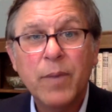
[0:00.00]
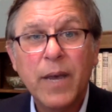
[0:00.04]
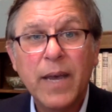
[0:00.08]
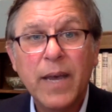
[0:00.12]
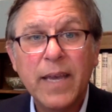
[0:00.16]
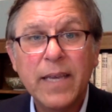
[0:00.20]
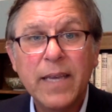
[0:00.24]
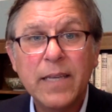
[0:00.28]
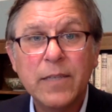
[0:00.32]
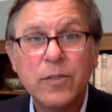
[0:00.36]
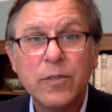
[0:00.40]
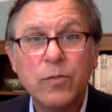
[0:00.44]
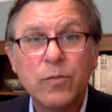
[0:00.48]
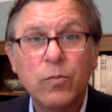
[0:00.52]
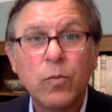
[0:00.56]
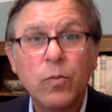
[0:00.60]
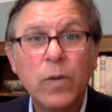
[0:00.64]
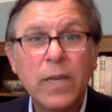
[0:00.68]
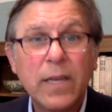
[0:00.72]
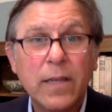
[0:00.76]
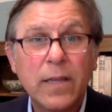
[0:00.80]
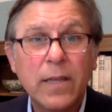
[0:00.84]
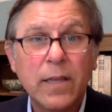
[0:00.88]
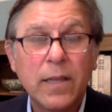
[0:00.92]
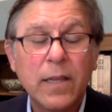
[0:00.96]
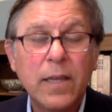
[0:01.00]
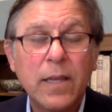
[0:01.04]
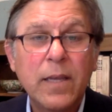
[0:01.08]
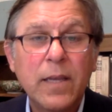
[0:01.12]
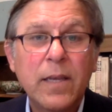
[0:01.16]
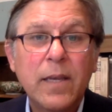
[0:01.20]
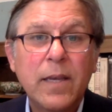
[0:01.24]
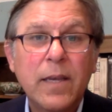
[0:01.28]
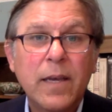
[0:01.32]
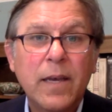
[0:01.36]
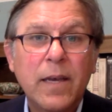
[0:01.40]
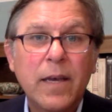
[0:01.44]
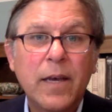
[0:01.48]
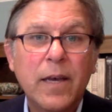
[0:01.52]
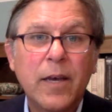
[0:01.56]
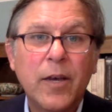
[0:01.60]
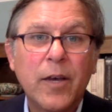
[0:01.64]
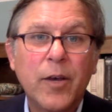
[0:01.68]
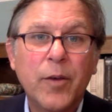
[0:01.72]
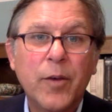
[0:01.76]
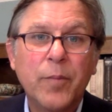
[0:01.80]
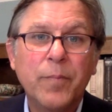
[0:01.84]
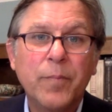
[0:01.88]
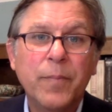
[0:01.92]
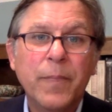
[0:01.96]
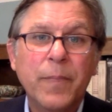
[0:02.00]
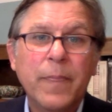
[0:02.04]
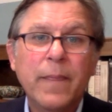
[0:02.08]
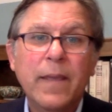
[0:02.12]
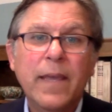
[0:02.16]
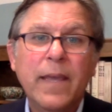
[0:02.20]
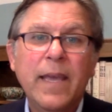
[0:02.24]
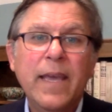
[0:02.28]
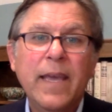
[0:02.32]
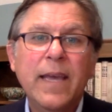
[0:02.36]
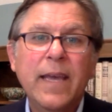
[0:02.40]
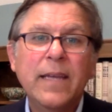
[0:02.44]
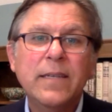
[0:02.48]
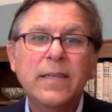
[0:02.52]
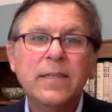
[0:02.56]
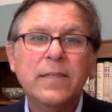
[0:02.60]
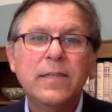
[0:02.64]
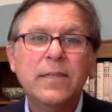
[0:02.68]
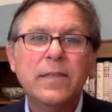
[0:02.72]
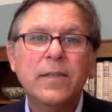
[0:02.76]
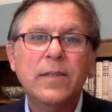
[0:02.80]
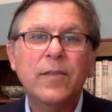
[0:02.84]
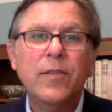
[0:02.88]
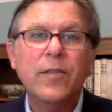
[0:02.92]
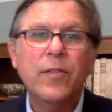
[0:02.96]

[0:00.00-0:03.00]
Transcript: his will, and